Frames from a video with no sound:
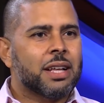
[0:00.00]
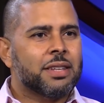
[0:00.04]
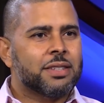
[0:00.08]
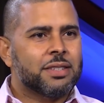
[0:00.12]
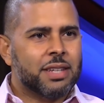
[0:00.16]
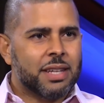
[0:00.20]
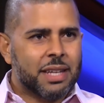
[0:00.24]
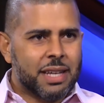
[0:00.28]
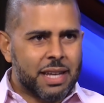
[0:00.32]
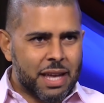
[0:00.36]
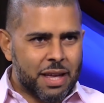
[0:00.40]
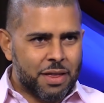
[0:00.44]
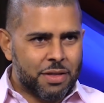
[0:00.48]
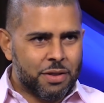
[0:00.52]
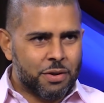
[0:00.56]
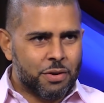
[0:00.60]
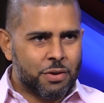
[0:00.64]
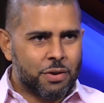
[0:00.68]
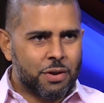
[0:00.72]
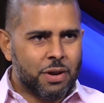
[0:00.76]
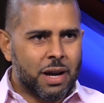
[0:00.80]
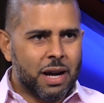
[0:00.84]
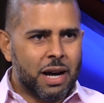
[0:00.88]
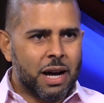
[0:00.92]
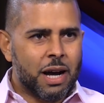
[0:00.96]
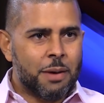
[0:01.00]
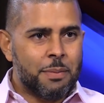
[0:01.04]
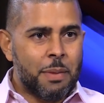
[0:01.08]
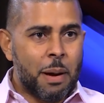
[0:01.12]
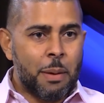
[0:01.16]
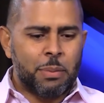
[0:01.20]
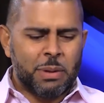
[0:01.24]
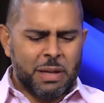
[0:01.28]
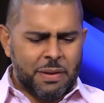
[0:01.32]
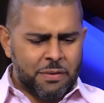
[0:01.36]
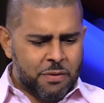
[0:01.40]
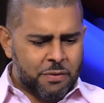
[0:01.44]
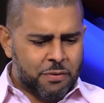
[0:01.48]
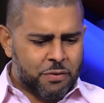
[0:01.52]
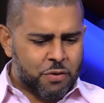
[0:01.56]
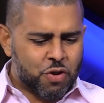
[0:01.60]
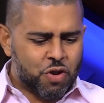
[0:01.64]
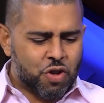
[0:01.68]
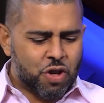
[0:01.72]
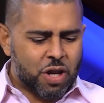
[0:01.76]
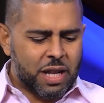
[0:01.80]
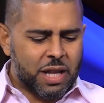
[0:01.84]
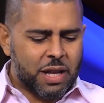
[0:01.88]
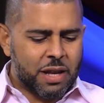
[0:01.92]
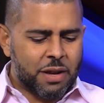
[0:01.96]
got together, um, I believe in
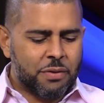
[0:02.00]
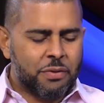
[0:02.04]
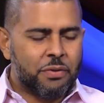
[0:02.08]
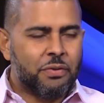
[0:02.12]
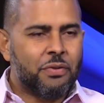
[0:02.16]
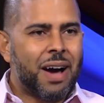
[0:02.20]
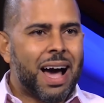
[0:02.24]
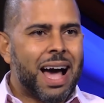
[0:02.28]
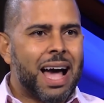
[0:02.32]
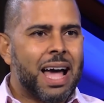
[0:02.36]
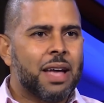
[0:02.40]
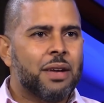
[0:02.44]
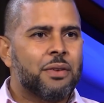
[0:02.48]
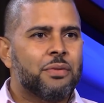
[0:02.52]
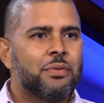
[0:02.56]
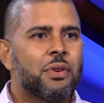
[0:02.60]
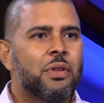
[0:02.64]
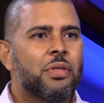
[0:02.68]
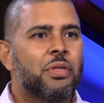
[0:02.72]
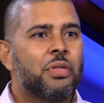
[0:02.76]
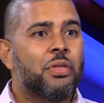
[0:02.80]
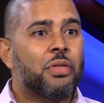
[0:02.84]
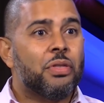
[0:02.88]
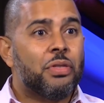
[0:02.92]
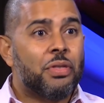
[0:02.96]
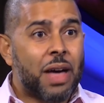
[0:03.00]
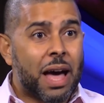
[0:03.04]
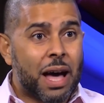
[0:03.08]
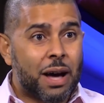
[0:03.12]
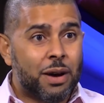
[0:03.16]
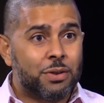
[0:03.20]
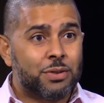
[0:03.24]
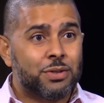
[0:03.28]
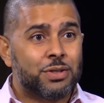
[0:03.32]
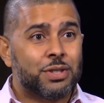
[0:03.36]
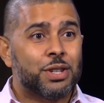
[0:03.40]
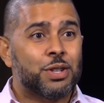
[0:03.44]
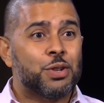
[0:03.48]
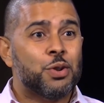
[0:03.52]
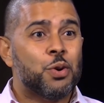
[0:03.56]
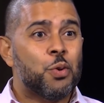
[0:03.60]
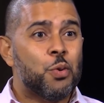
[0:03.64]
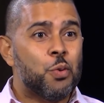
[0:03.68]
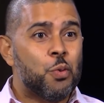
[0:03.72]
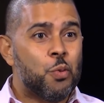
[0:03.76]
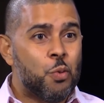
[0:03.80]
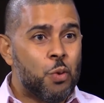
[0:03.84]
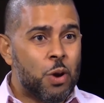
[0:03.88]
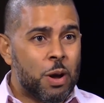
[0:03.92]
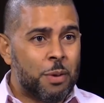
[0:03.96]
Virginia, five thousand
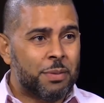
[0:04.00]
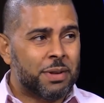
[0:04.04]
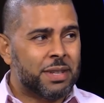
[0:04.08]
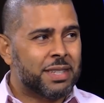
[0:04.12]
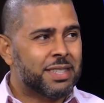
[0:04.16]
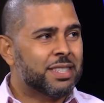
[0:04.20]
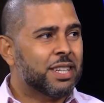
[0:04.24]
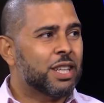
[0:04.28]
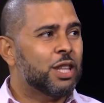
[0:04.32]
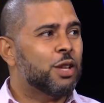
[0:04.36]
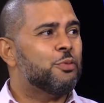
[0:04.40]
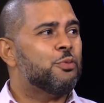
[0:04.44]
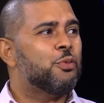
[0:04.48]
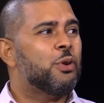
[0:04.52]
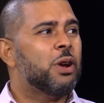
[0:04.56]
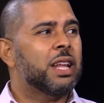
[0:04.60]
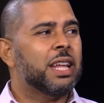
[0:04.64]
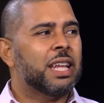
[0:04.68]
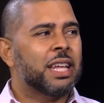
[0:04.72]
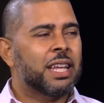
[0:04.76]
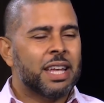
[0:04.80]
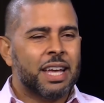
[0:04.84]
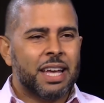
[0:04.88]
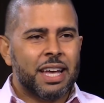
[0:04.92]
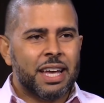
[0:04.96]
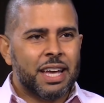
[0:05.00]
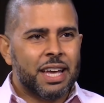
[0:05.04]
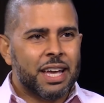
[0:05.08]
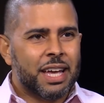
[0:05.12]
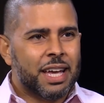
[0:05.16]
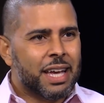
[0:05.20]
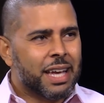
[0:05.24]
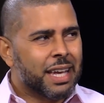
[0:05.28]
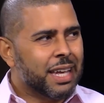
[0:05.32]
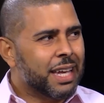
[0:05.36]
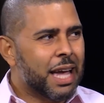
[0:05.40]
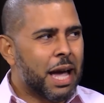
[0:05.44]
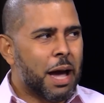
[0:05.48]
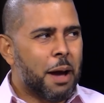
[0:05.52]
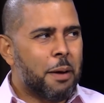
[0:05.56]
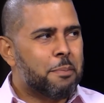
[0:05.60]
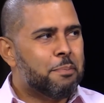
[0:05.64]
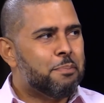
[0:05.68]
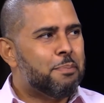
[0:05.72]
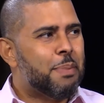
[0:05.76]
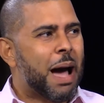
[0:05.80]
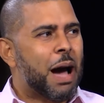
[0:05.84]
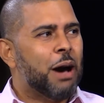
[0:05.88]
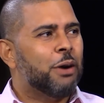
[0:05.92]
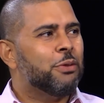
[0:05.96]
women celebrating there's, there's Chuck Pierce yeah,
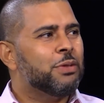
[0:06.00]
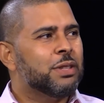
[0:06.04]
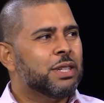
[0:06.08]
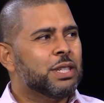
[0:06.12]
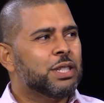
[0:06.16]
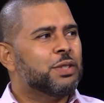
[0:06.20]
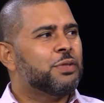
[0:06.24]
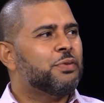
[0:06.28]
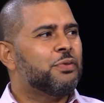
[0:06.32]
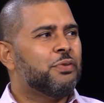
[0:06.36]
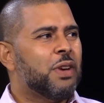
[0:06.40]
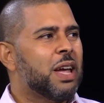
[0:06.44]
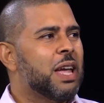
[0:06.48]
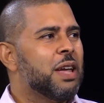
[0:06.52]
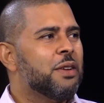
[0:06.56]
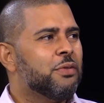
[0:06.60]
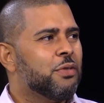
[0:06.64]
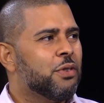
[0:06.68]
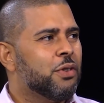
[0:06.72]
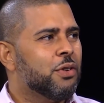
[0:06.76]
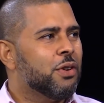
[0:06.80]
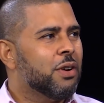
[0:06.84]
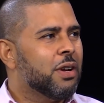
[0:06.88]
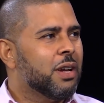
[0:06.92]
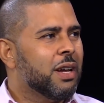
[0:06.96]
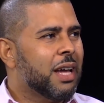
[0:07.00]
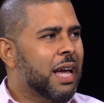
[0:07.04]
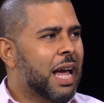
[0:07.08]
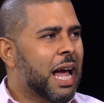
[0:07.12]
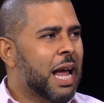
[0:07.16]
right boundless there. favor yeah.